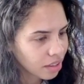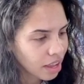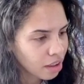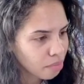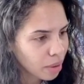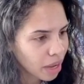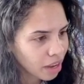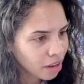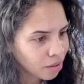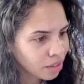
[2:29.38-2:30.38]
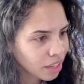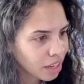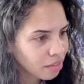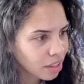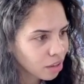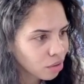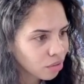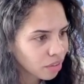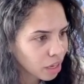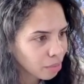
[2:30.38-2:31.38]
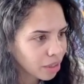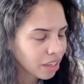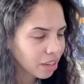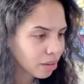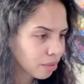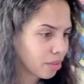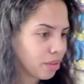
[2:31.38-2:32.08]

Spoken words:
F pound, F that whole family now.